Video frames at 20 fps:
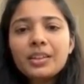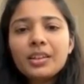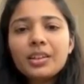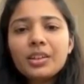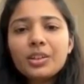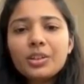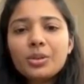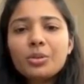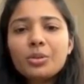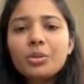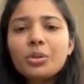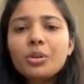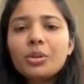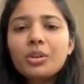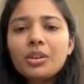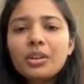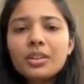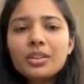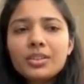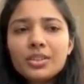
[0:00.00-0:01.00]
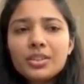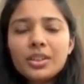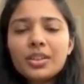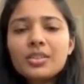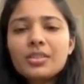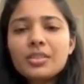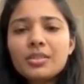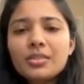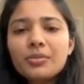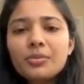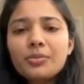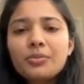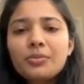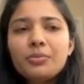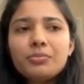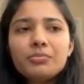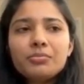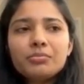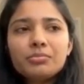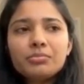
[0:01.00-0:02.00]
So just
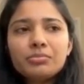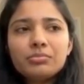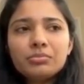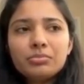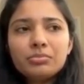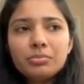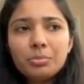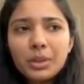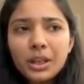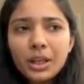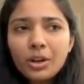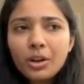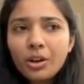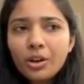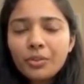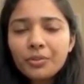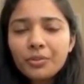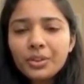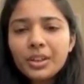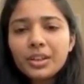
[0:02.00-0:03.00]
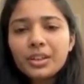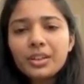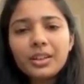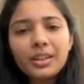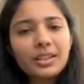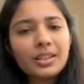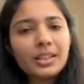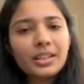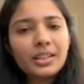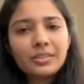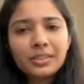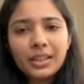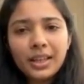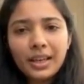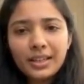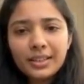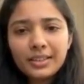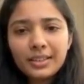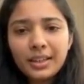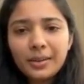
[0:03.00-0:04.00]
be confident and give the
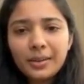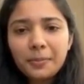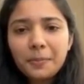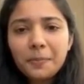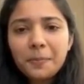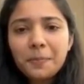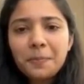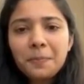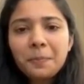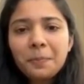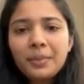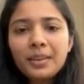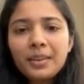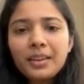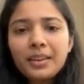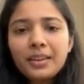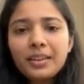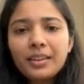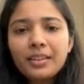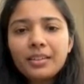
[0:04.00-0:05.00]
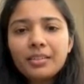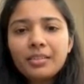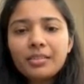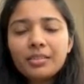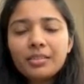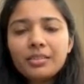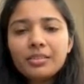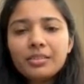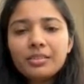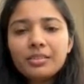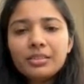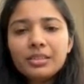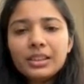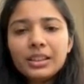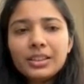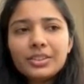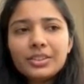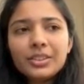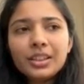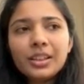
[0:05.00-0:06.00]
exam. And
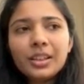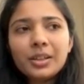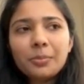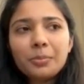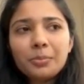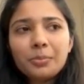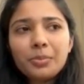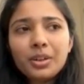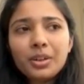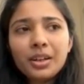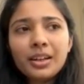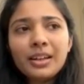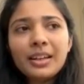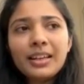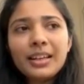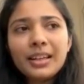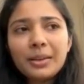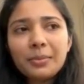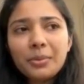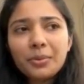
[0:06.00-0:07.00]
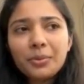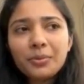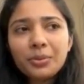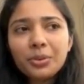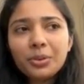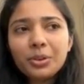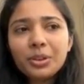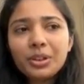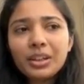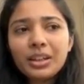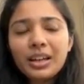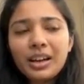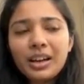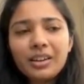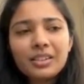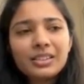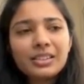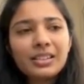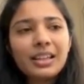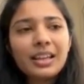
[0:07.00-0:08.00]
literally a day before, I
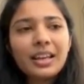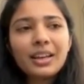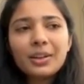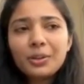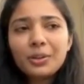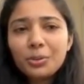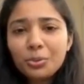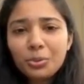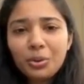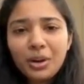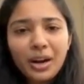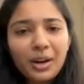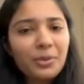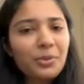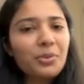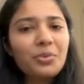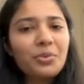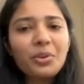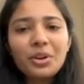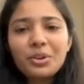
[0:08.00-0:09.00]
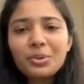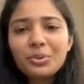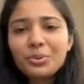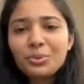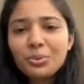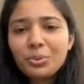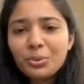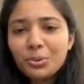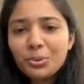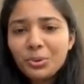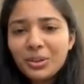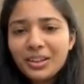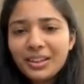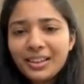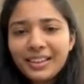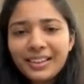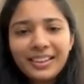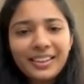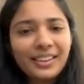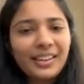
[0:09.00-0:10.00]
was like, no, I don't want to go
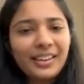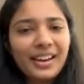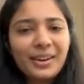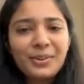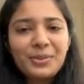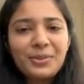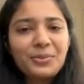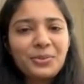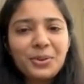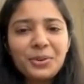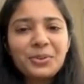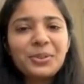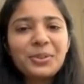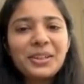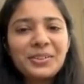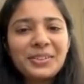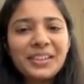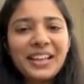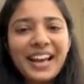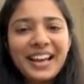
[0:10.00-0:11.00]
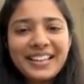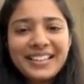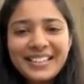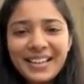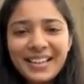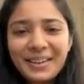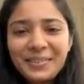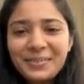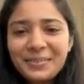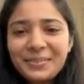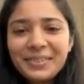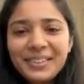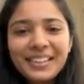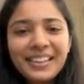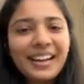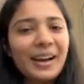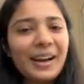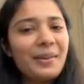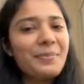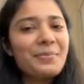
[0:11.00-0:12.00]
and I don't want to give the exam.
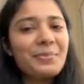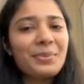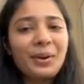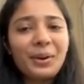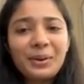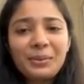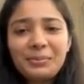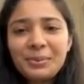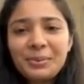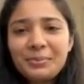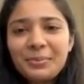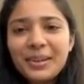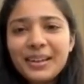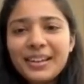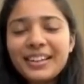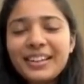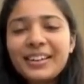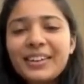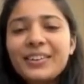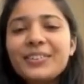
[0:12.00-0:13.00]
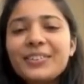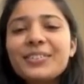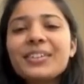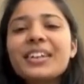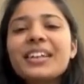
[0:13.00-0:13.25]
I'm not prepared enough.